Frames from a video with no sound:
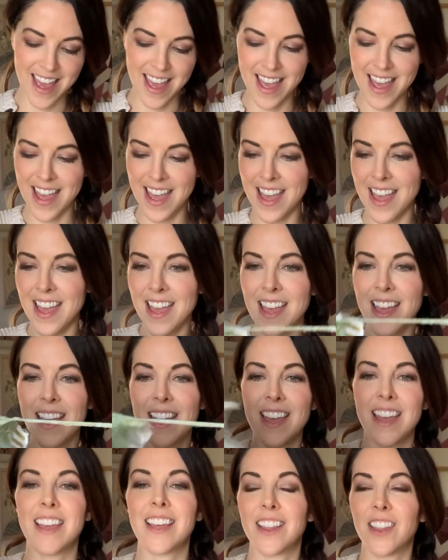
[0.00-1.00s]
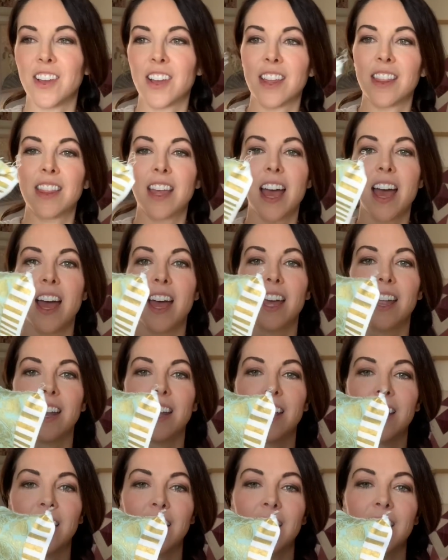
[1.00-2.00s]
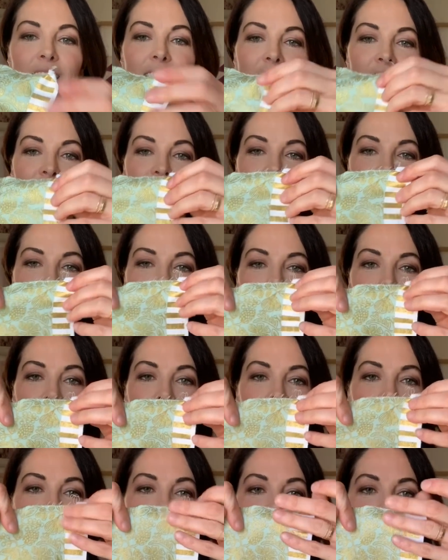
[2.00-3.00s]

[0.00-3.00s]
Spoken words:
Hey, look at that. We got all